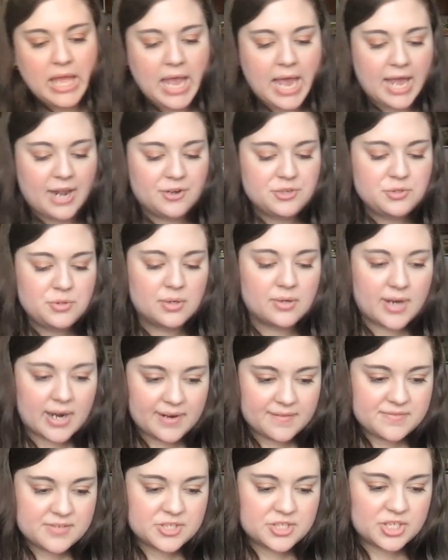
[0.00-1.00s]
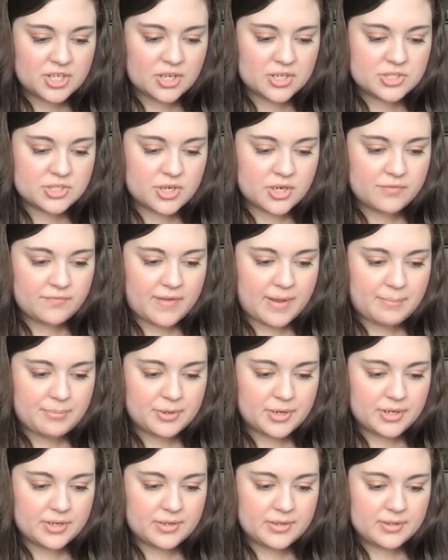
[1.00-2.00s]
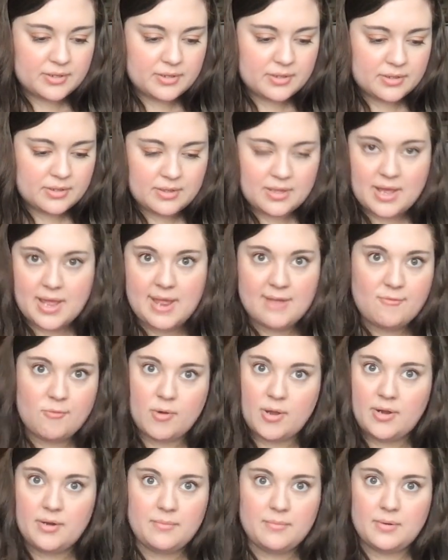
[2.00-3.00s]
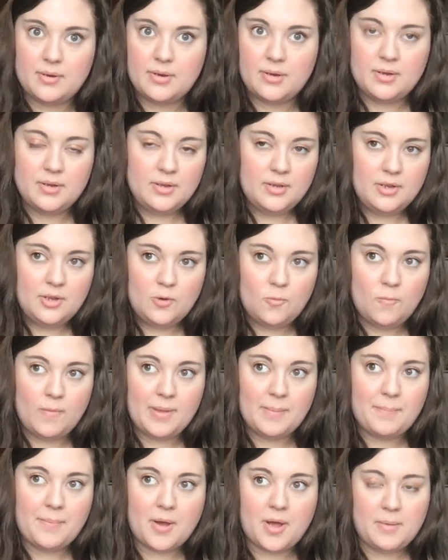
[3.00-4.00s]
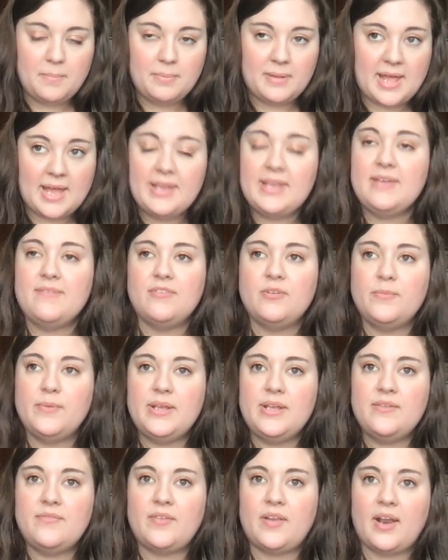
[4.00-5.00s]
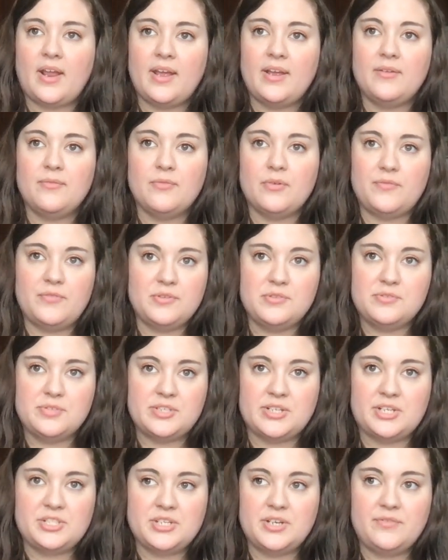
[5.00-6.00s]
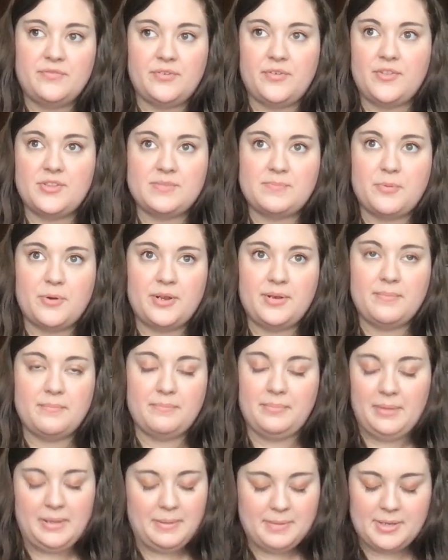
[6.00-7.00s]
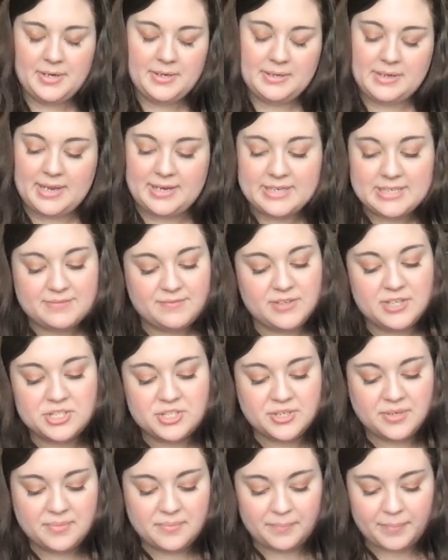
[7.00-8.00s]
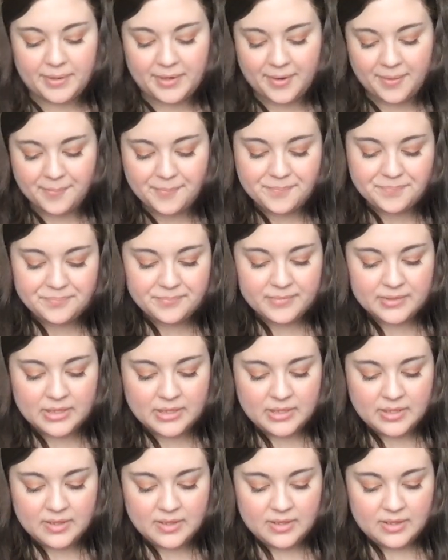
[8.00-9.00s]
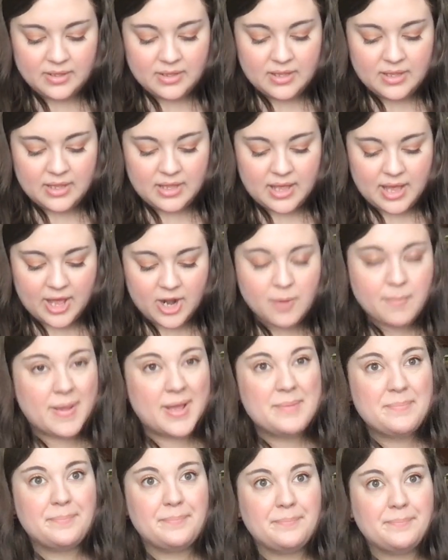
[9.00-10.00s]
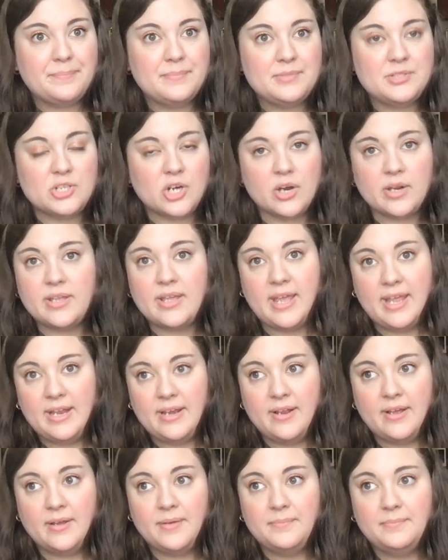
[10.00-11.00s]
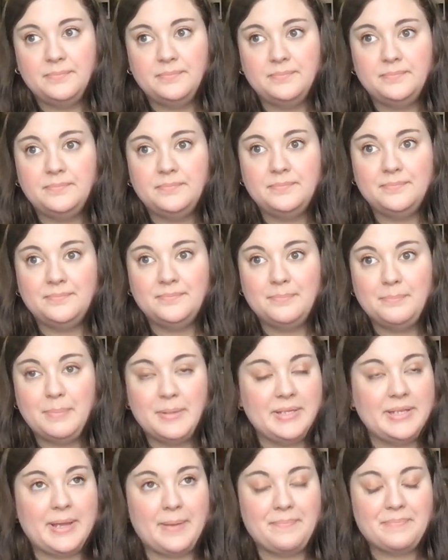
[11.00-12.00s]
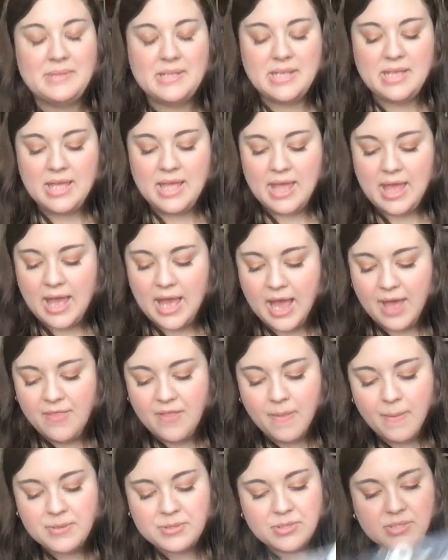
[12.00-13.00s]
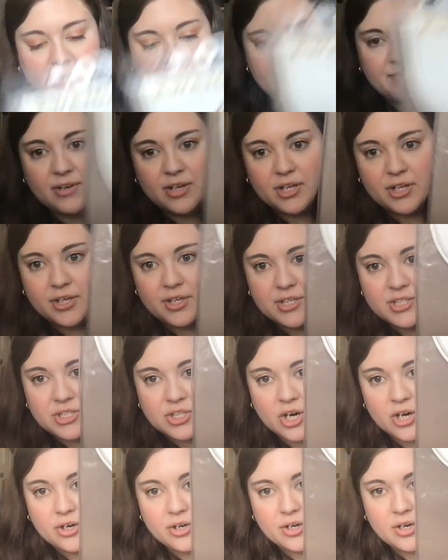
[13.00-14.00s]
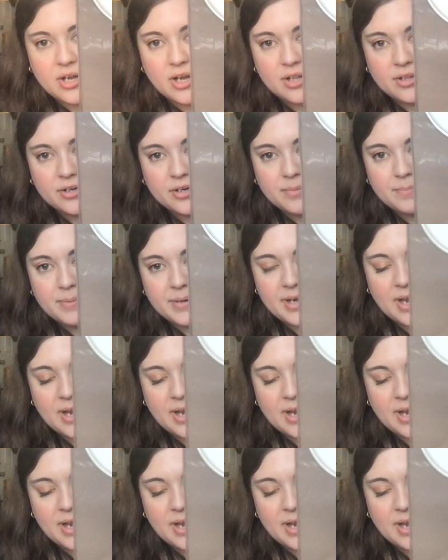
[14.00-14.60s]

don't do a lot of stitching on dark fabric. I have one whip on black even weave, and I refuse to touch it for this point, but I need to finish it. But I don't mind dark Ada, but yeah. I thought this was kind of a good darker color, but